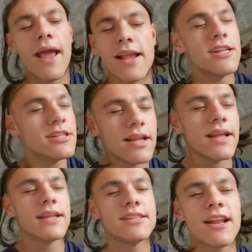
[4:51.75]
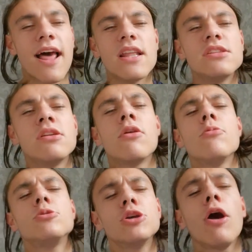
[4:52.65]
It's an
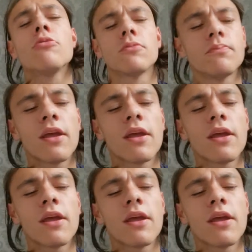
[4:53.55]
absolute joke.